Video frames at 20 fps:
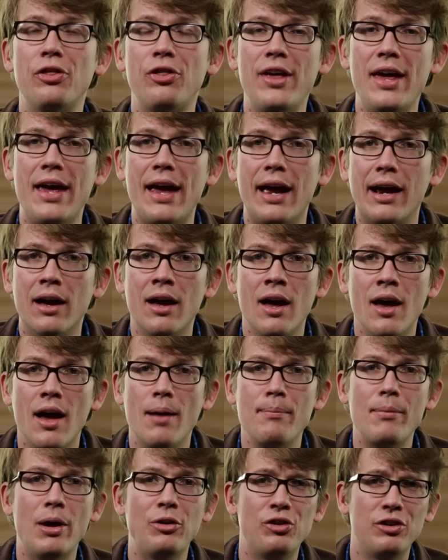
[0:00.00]
the thing,
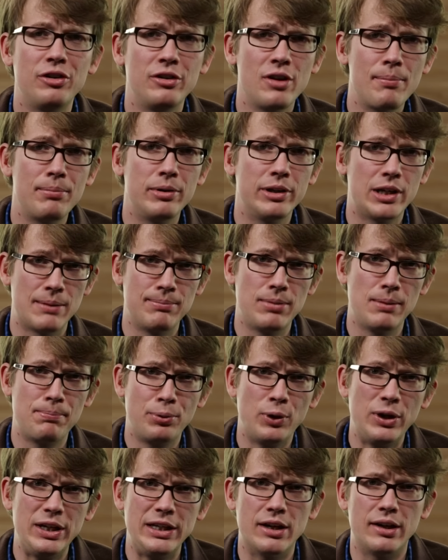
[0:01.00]
a measured number can be
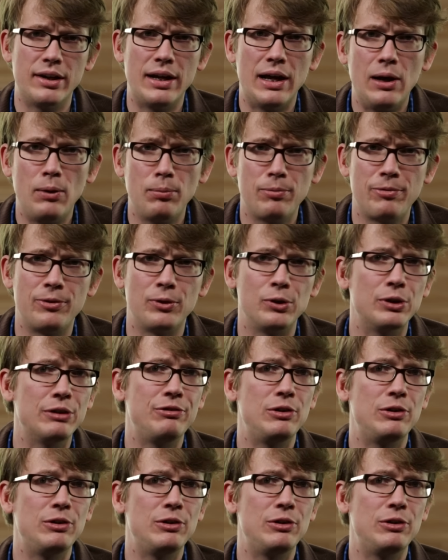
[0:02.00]
pretty unhelpful